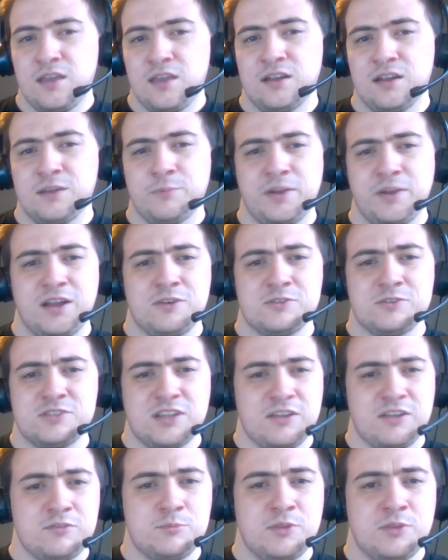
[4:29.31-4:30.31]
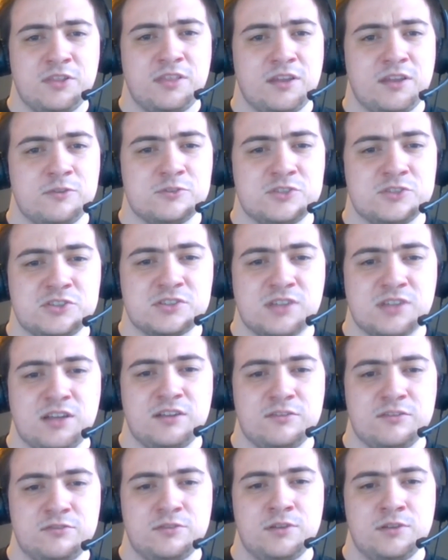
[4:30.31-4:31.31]
But every month I was just
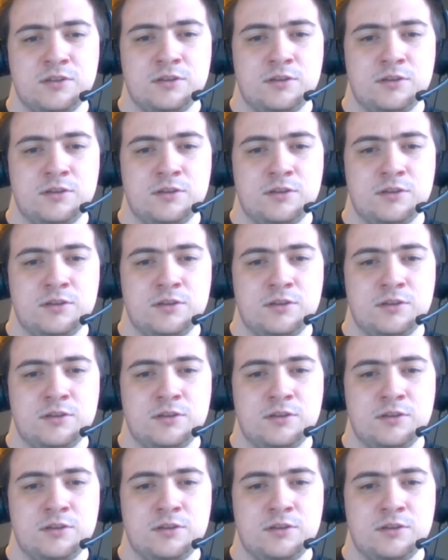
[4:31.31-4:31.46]
kind of